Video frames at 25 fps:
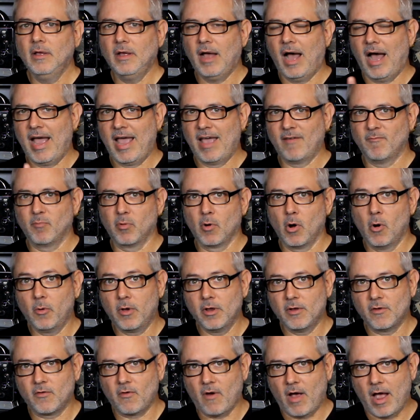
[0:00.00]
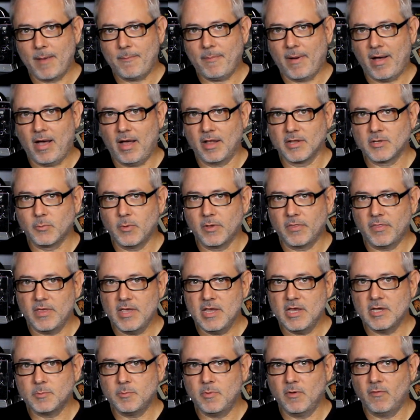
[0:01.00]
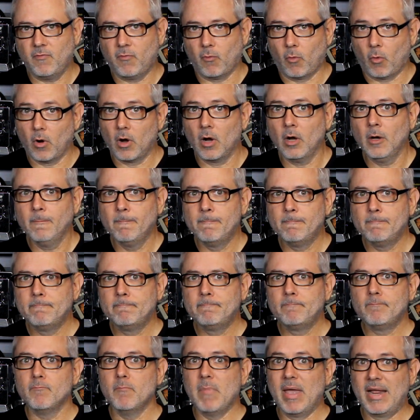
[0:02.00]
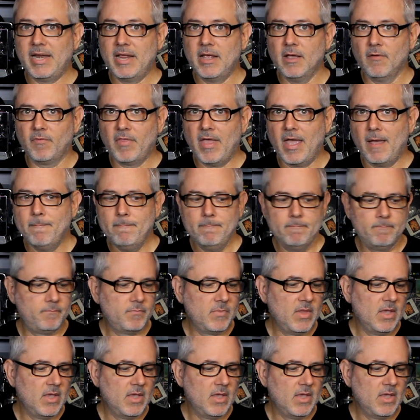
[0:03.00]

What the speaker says: I have broken tripods with these before, many of them,